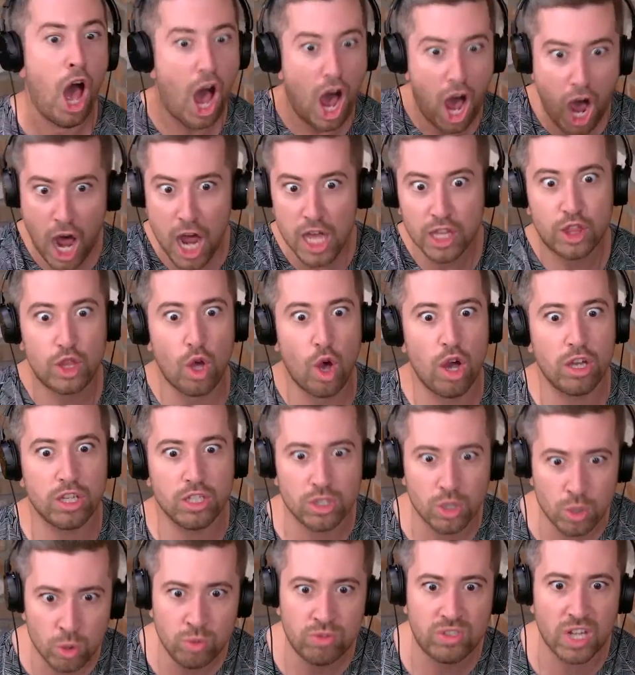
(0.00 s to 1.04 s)
I thought
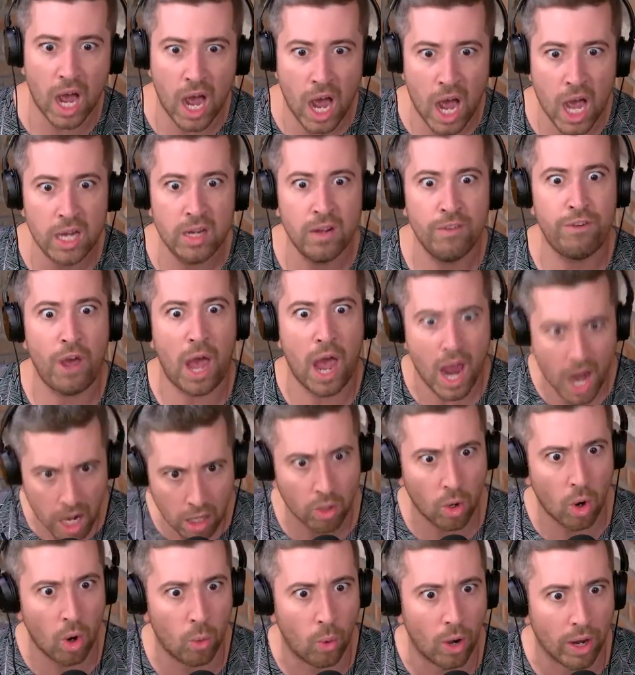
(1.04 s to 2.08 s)
you died of heroin.